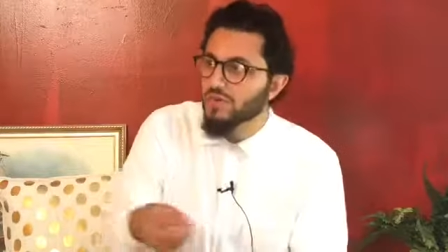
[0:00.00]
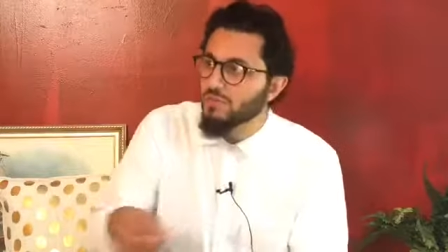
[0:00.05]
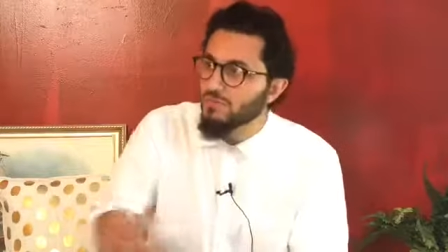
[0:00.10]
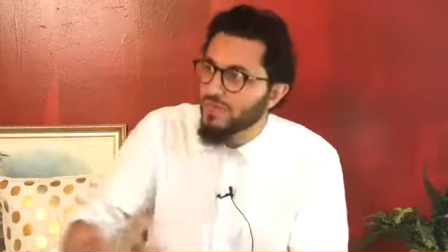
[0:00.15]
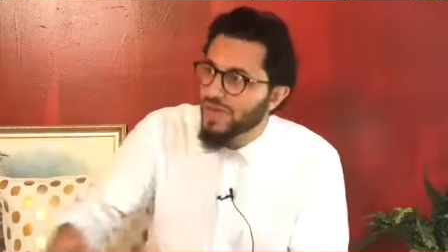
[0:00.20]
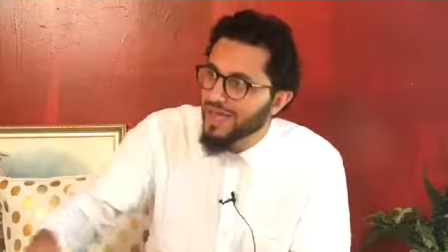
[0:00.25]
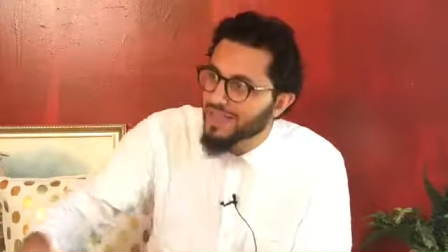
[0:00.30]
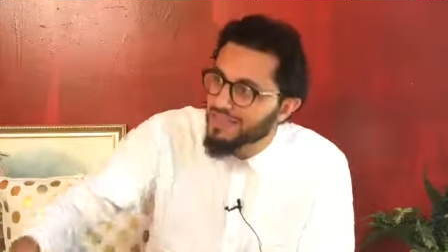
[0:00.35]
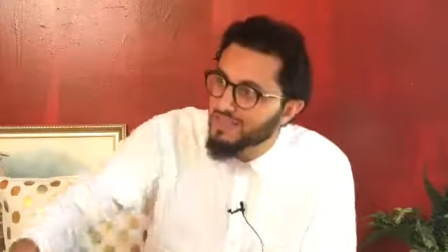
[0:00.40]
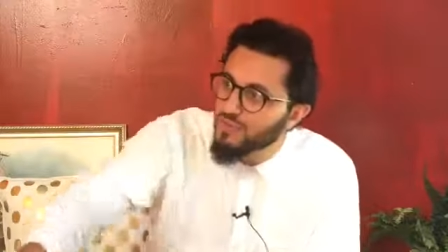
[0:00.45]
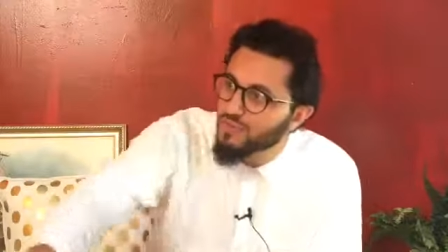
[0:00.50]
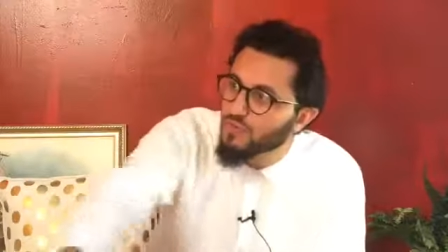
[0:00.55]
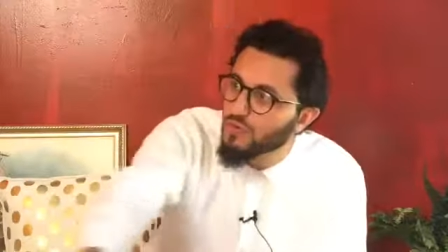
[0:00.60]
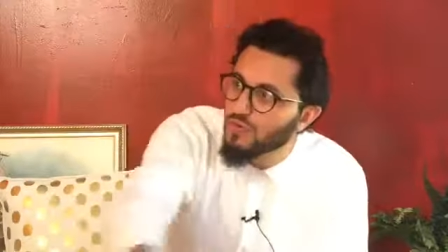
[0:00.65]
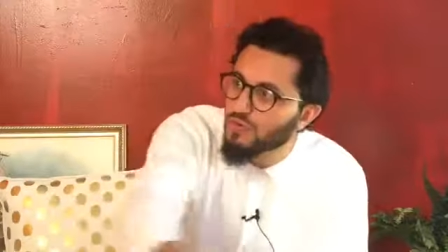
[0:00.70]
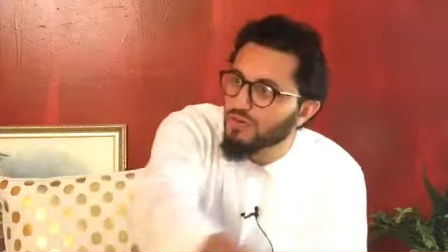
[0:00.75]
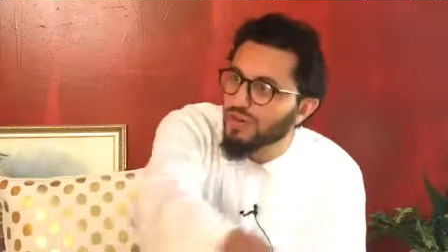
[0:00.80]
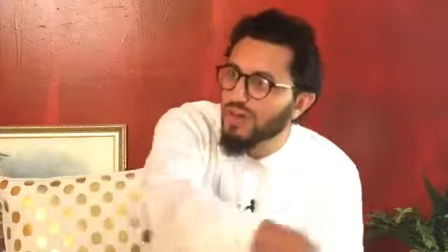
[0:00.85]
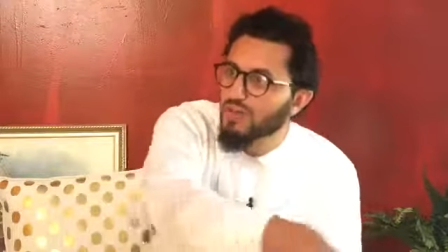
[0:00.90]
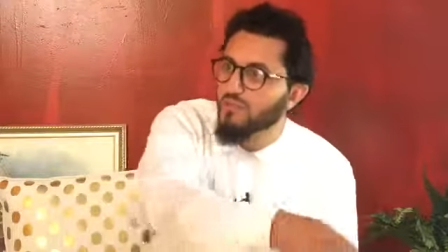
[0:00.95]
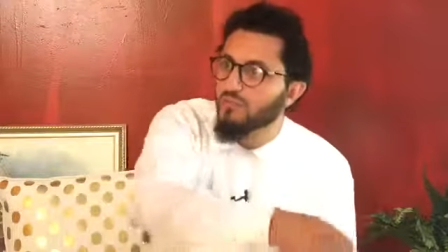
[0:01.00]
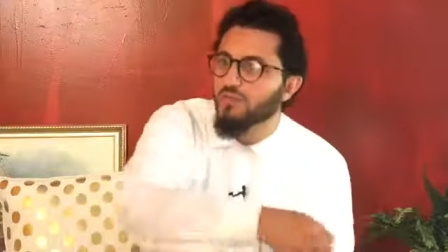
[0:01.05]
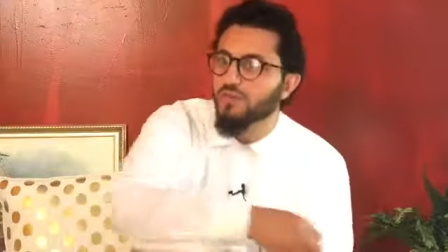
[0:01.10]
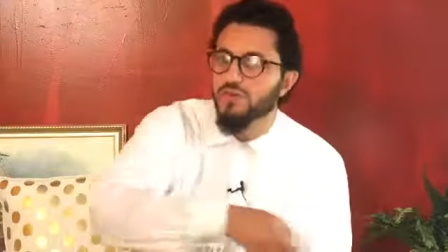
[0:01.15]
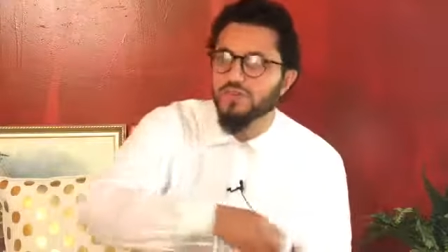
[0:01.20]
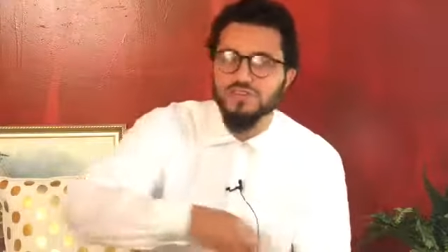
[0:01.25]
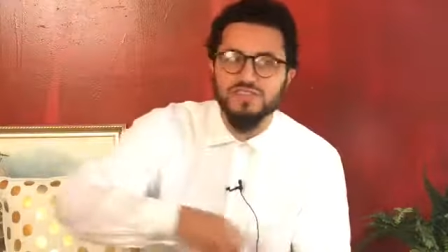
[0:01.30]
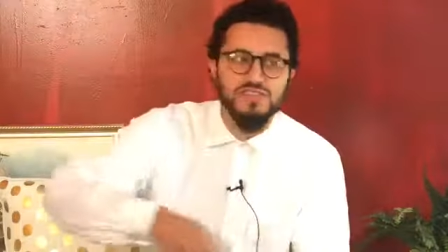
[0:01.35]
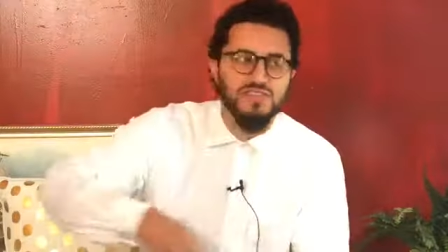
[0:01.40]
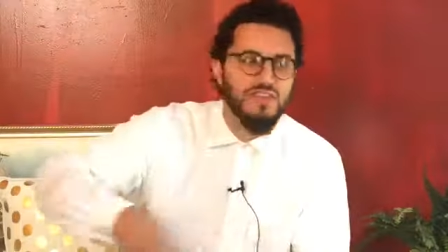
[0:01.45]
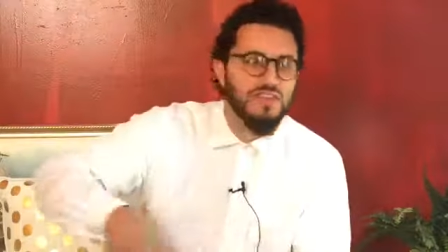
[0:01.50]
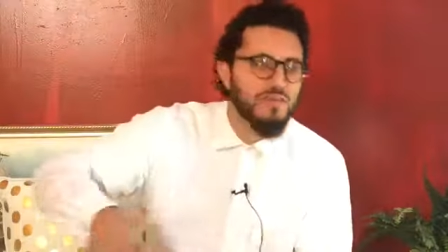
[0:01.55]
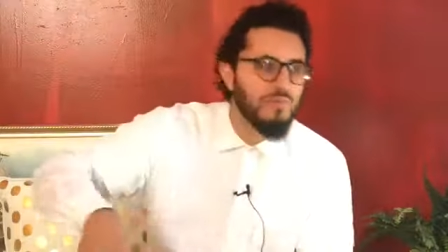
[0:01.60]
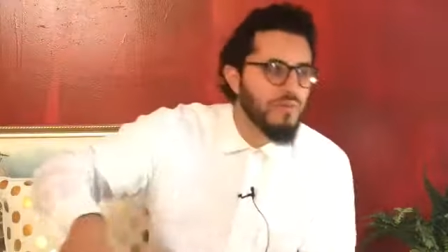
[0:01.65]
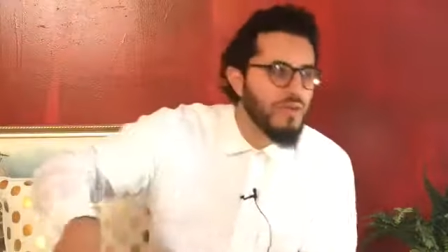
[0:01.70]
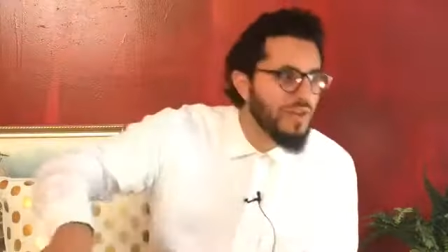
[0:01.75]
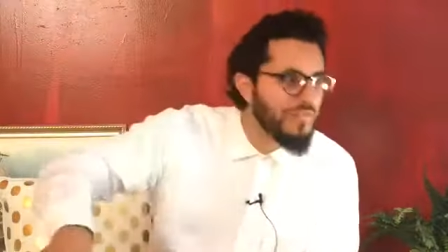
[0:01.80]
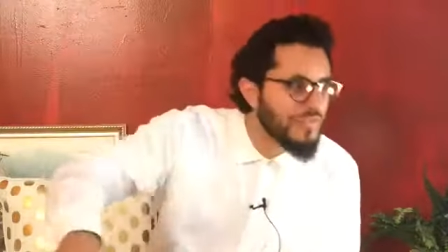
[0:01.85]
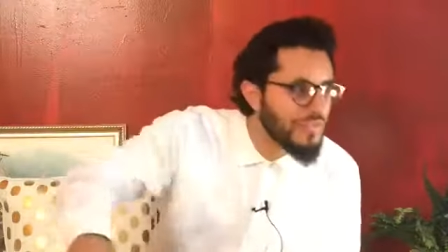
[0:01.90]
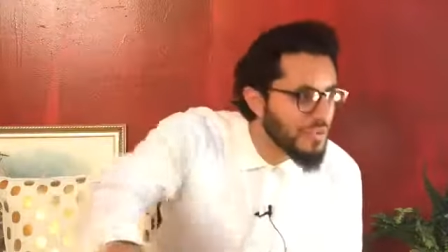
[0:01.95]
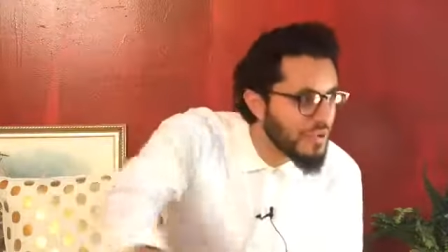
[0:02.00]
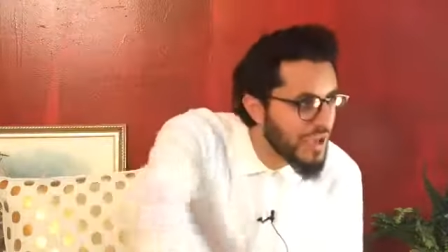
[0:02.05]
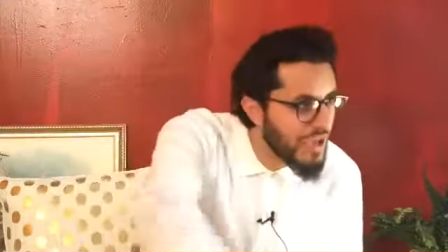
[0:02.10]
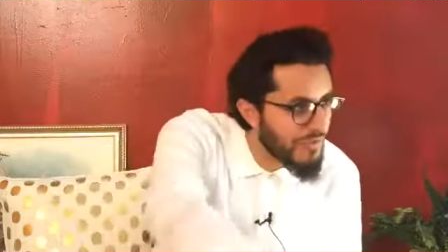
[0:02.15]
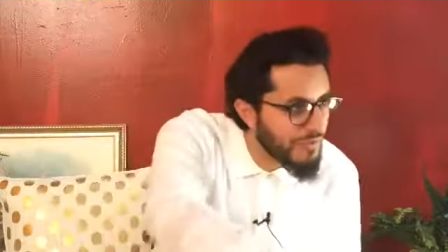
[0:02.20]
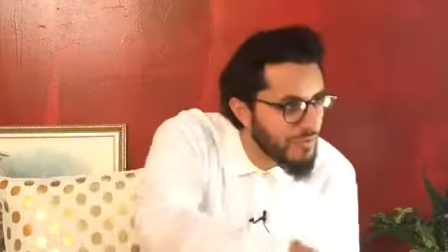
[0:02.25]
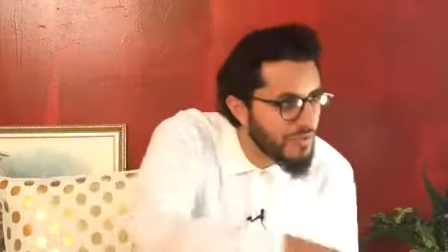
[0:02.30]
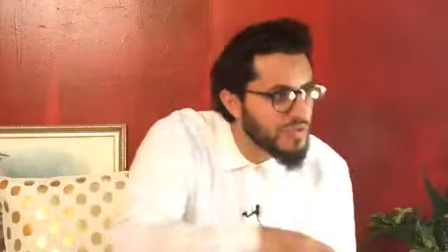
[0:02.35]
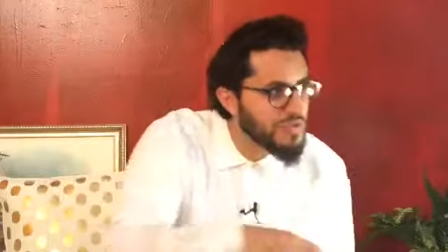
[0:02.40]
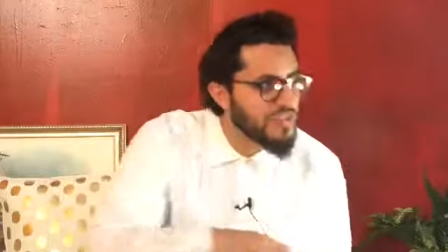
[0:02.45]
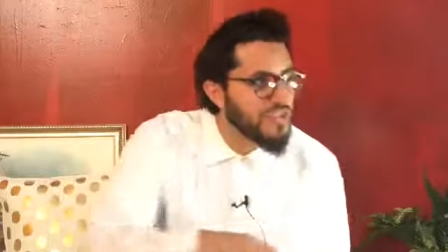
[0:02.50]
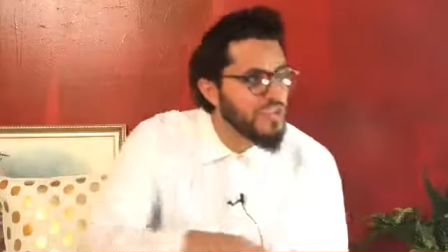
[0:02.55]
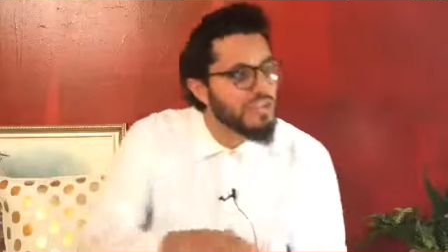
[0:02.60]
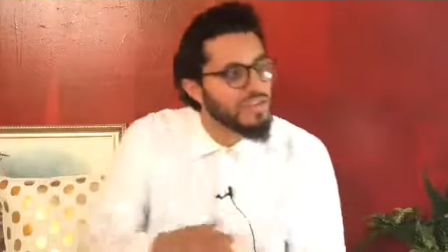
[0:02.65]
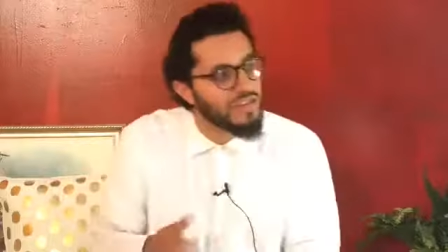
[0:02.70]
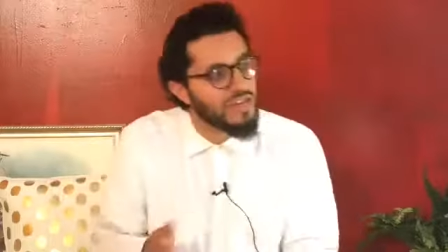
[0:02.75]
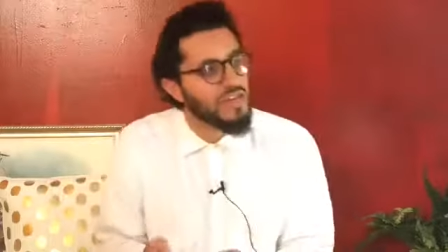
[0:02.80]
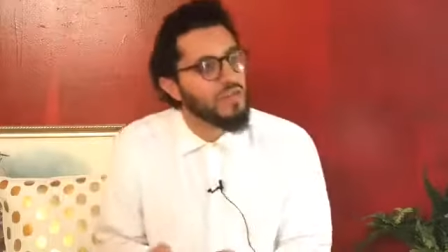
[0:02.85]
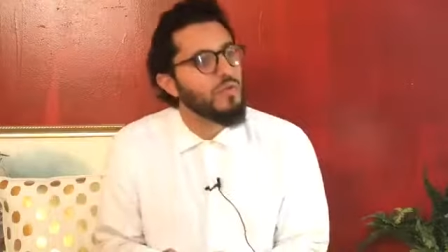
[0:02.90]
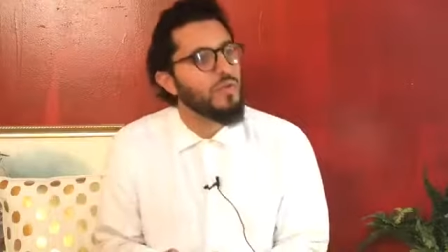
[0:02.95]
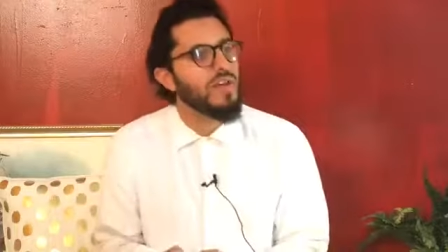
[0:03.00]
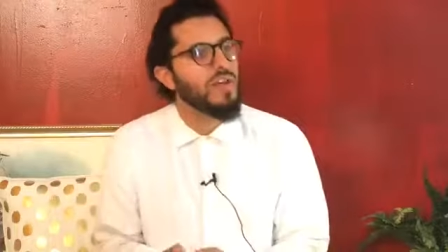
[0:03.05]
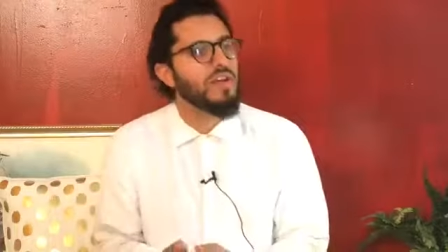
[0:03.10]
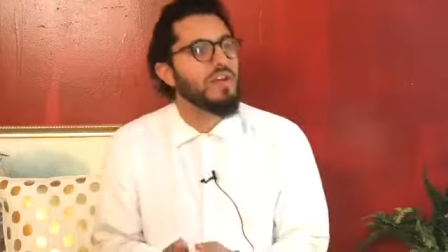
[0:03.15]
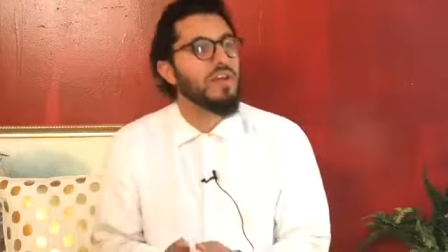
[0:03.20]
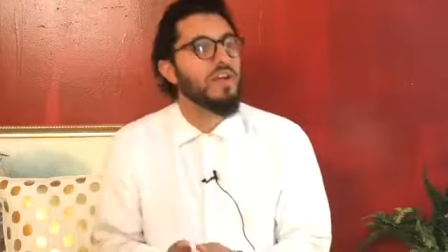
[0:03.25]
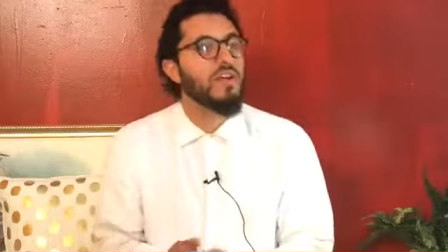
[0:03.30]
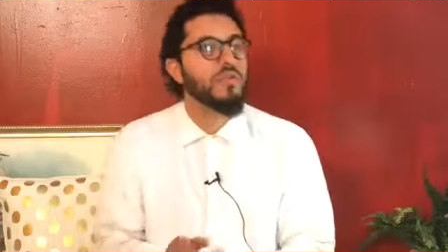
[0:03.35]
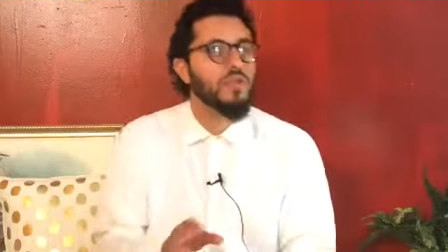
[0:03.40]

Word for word: Pass the food around first until everyone's eaten, then you eat.